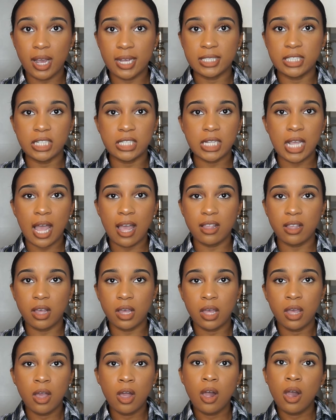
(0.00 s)
and just kind
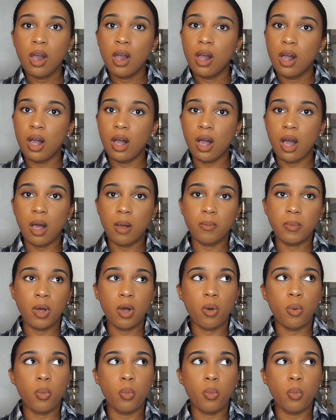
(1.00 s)
of um,